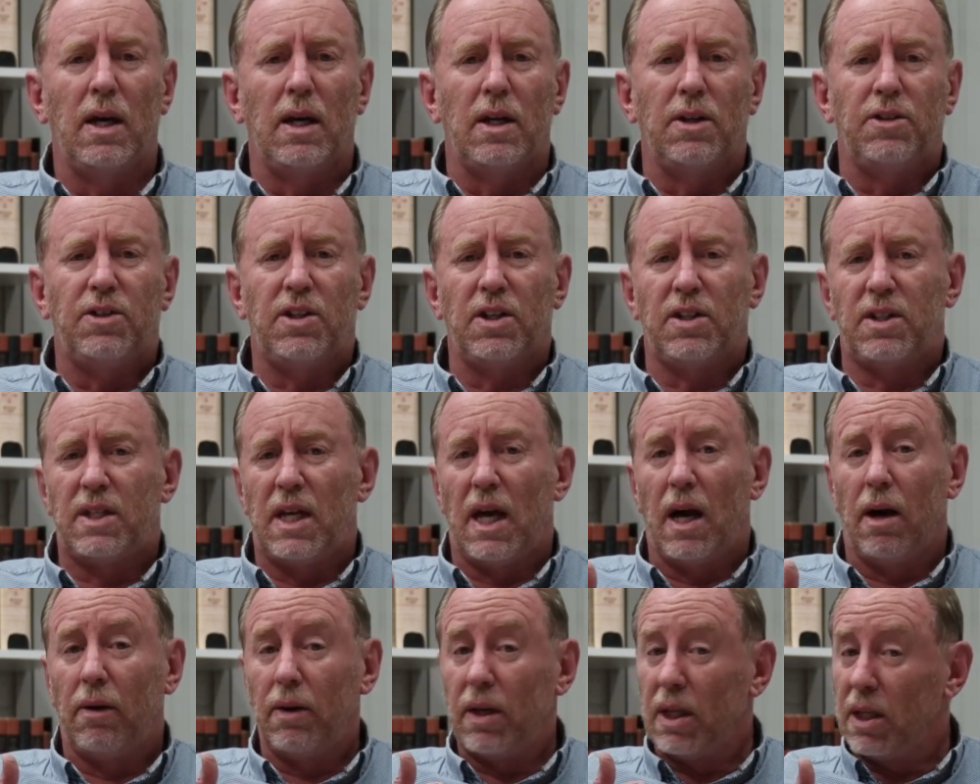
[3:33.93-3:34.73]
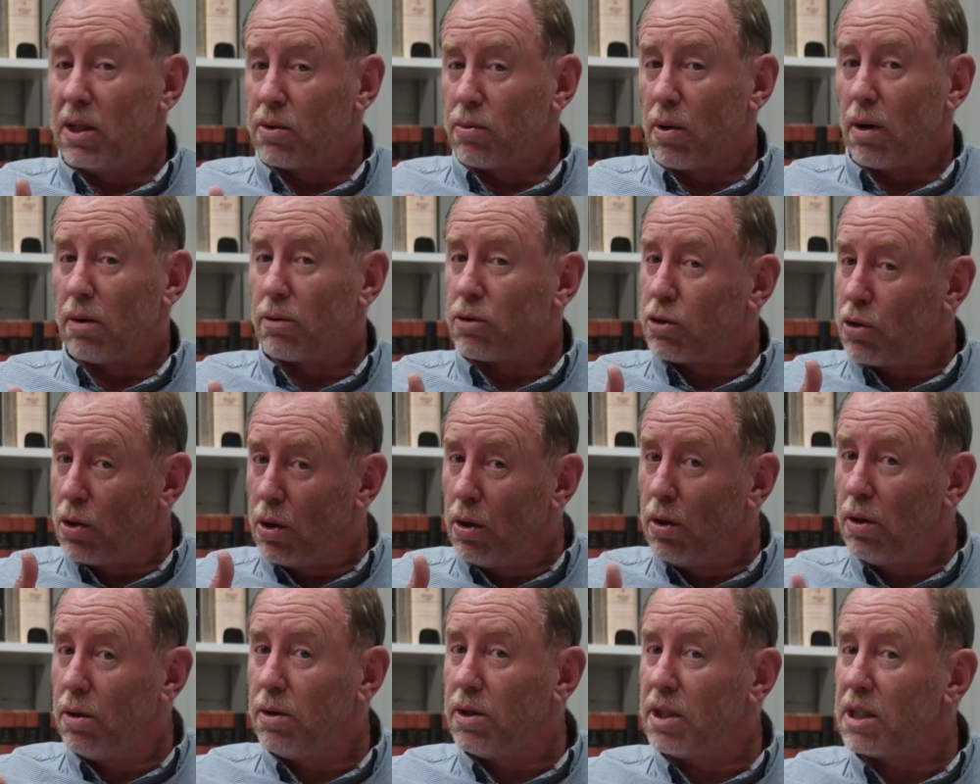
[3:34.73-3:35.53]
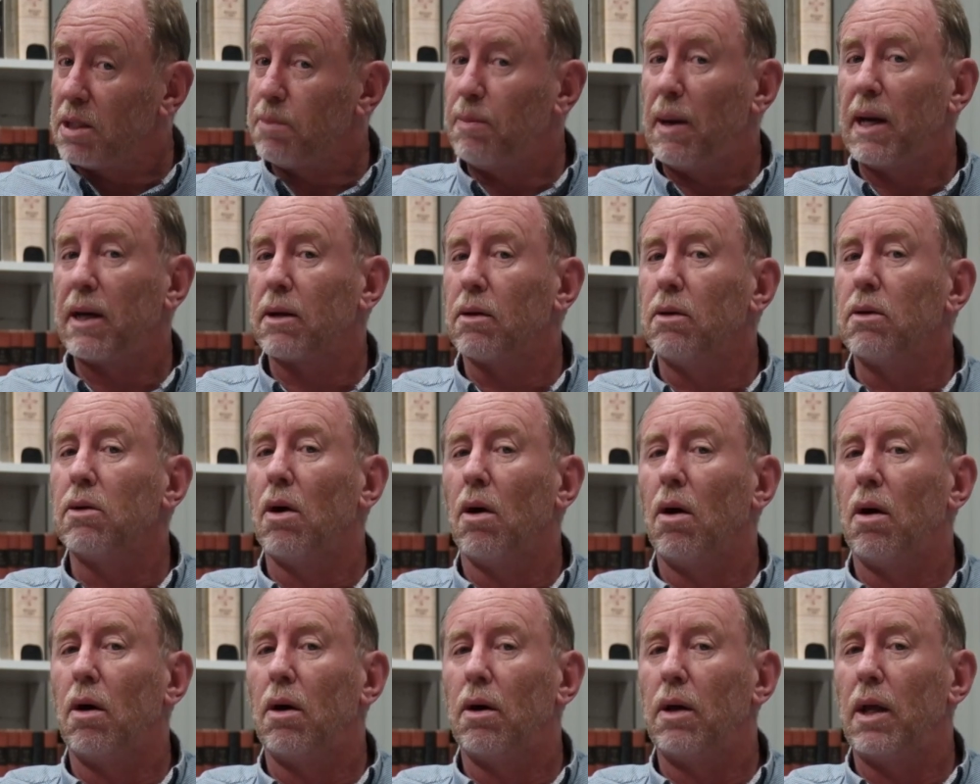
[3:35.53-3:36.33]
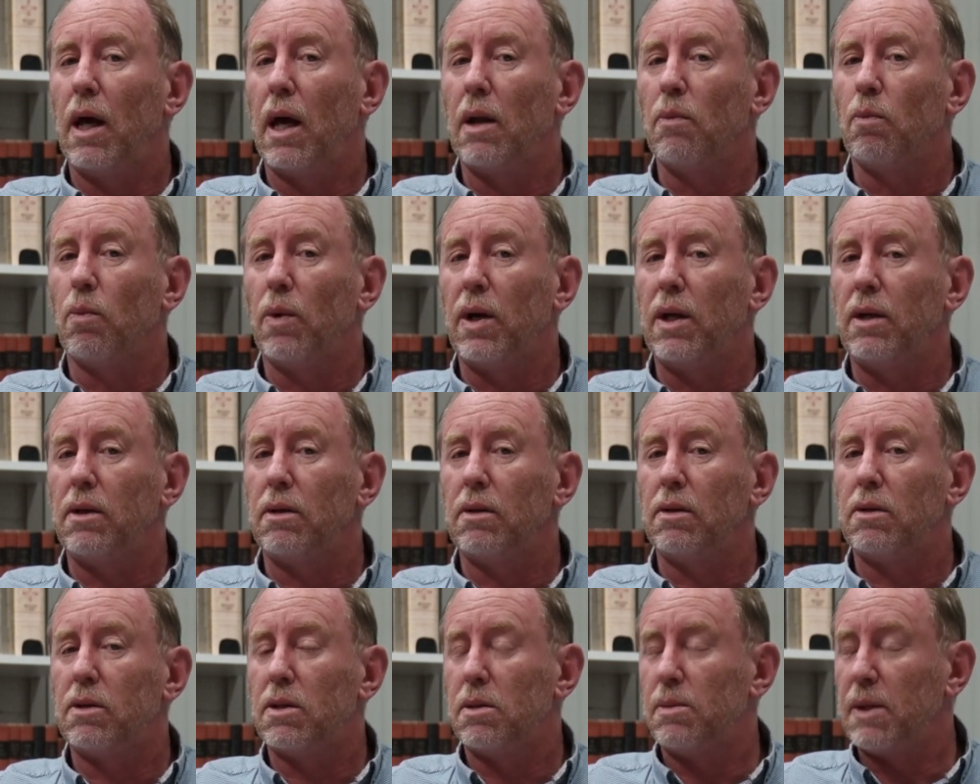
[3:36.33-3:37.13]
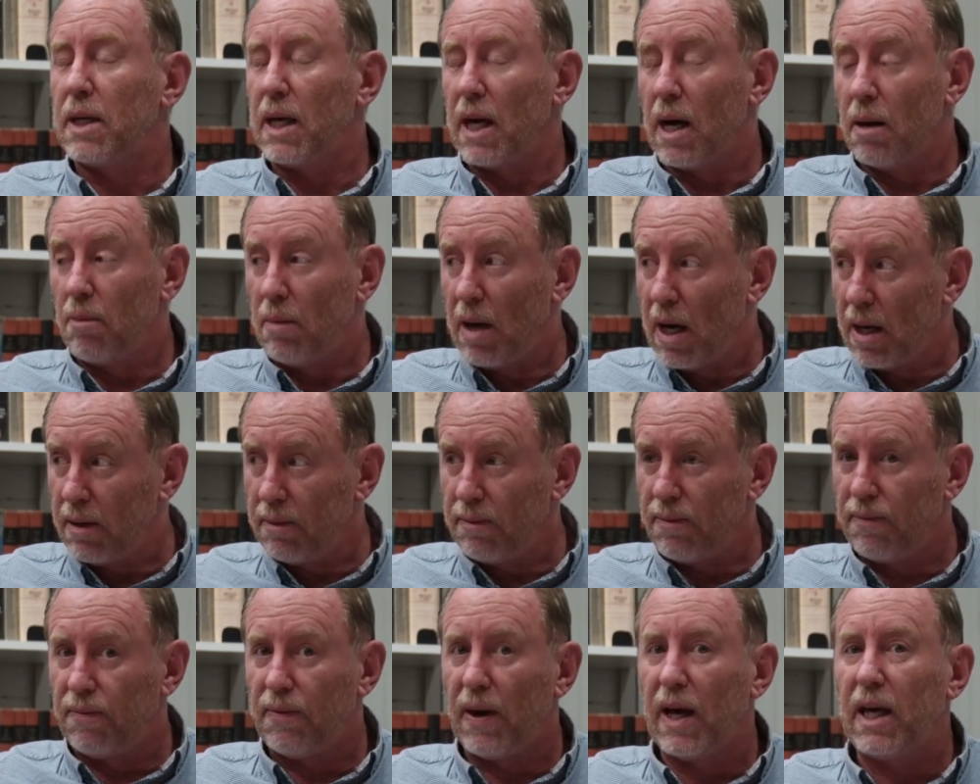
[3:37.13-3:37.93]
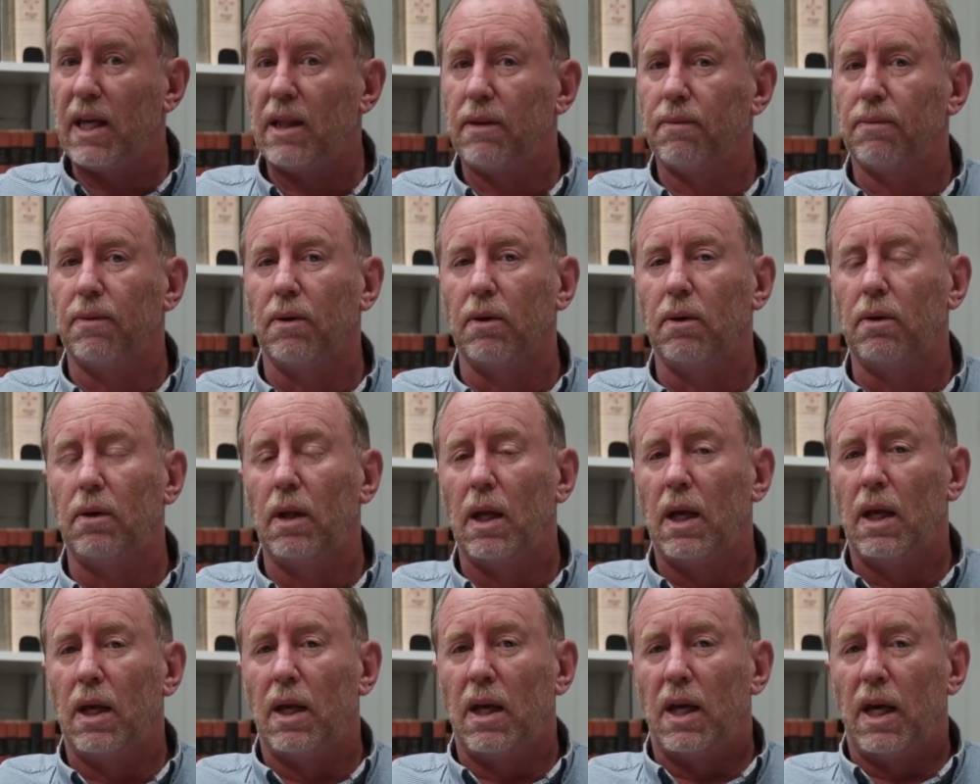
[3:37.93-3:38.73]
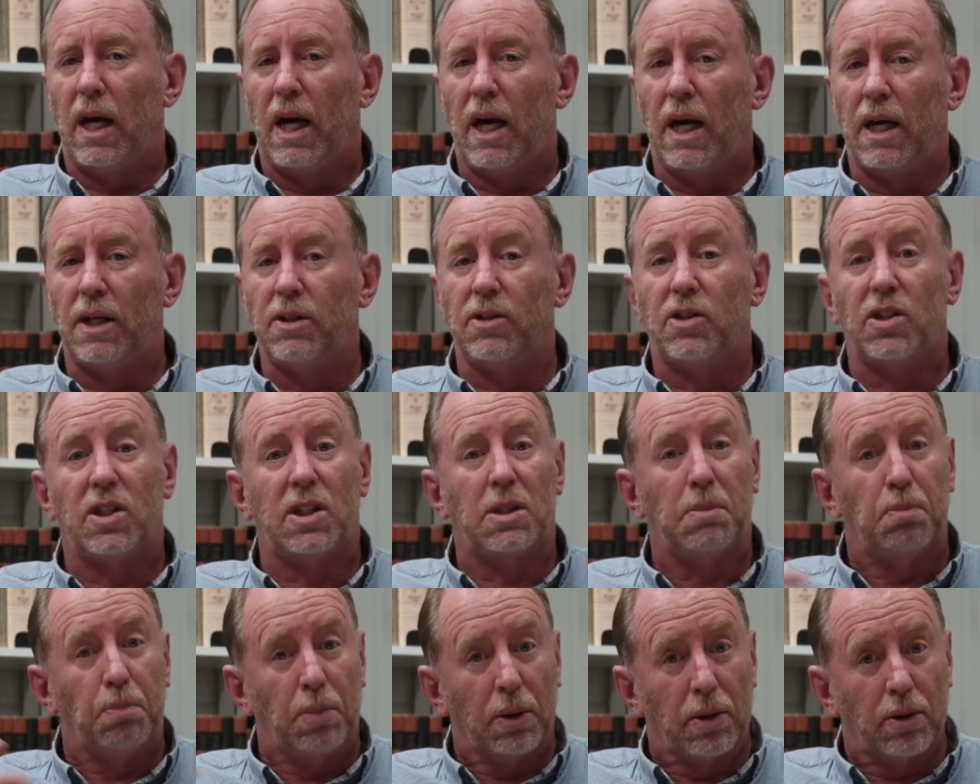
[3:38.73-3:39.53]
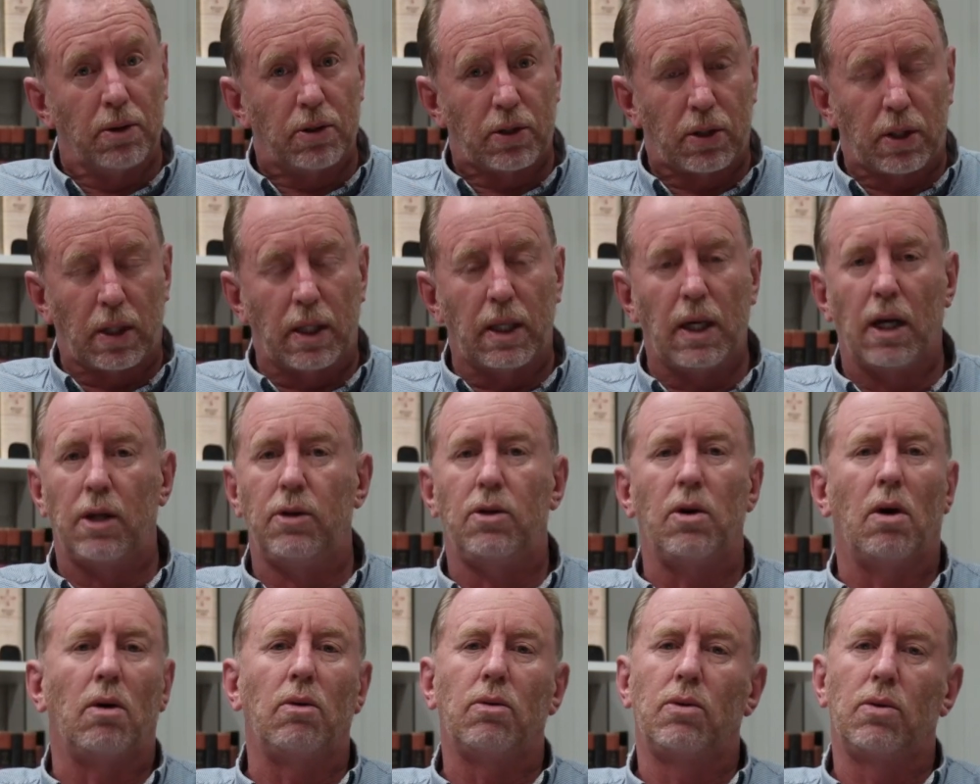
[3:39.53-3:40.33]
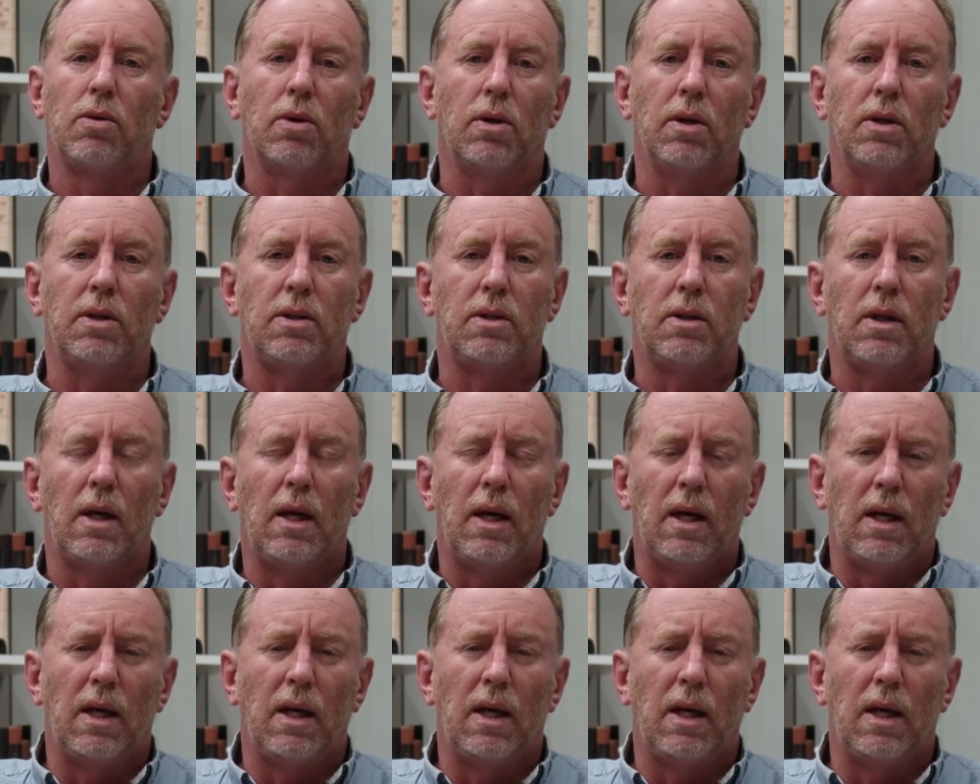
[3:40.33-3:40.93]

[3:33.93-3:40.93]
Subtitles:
just how Israel turned its back on God and went to become unfaithful and spiritually adulterous,